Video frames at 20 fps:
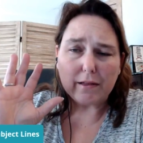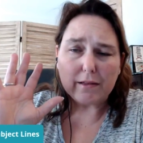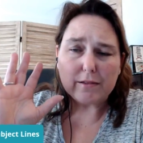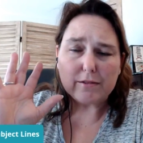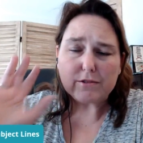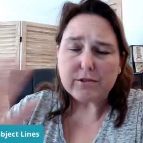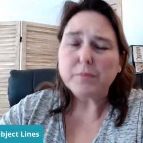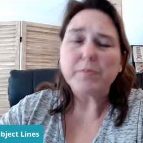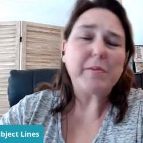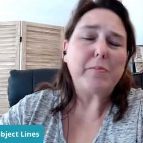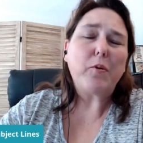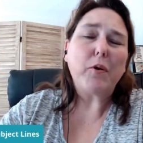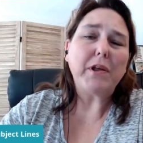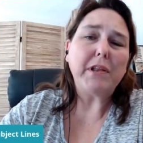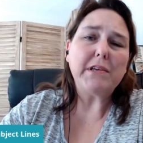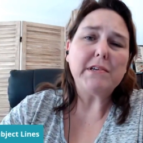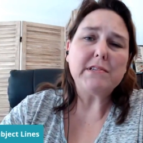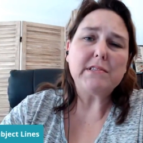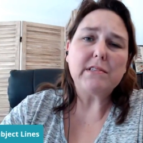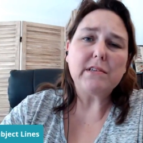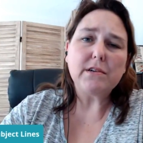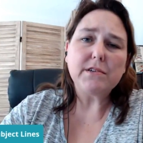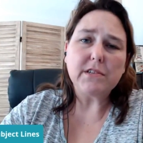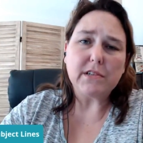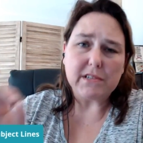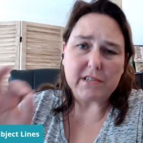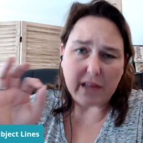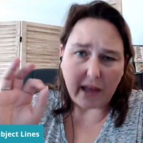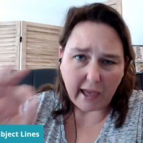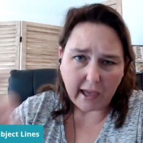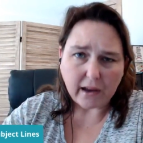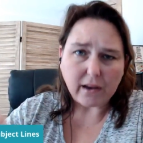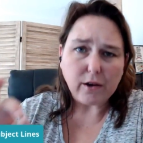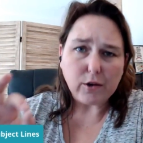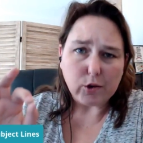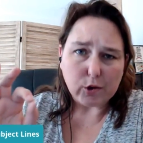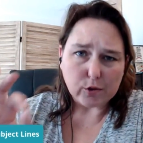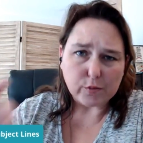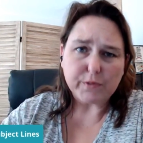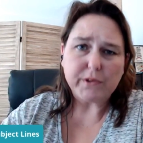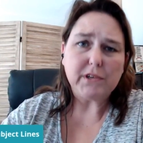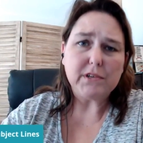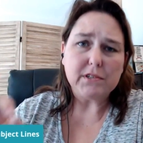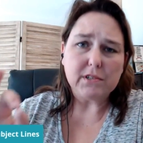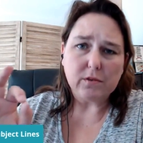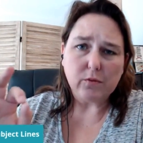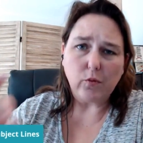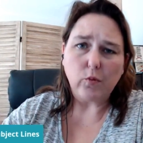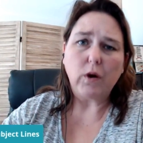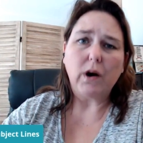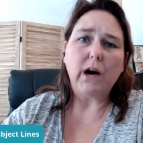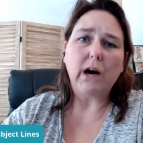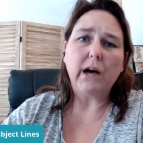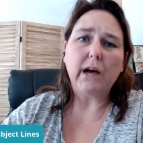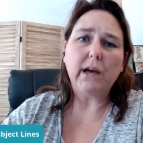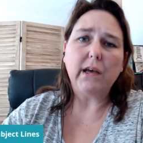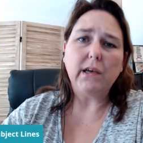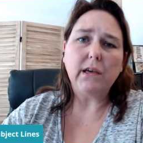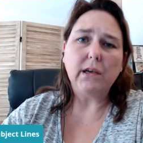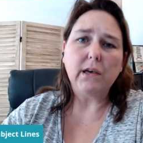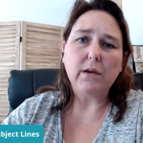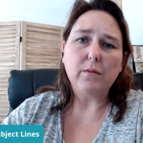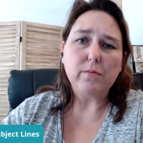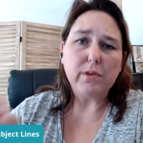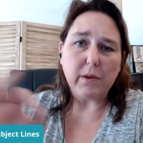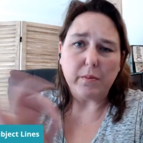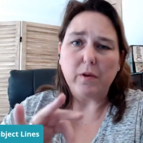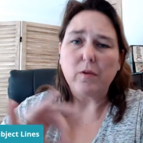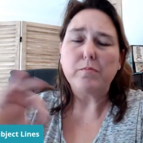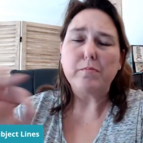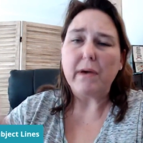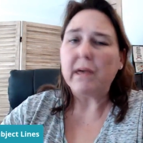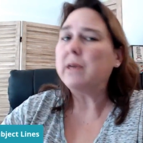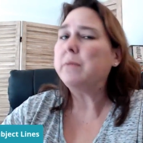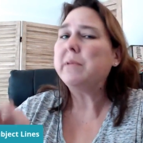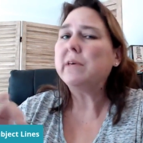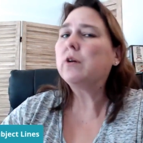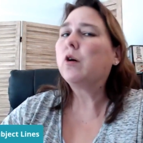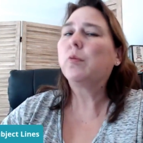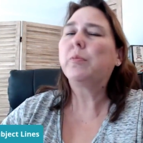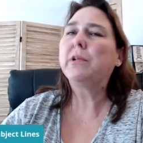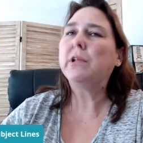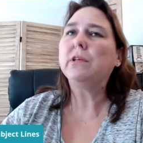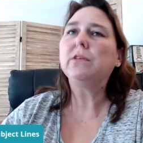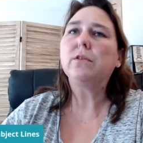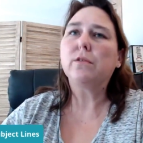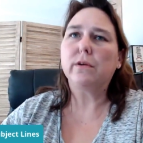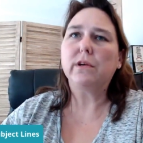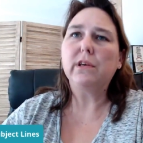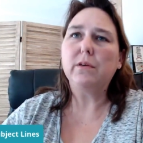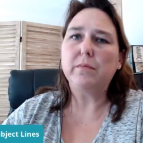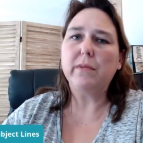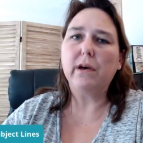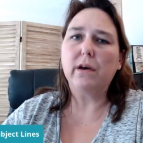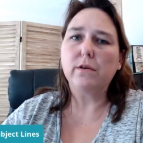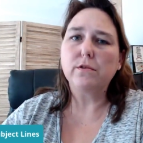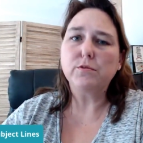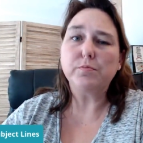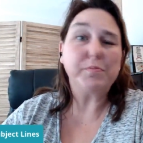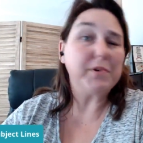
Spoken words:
so the point is, there's a technical reason why people may be opening your emails,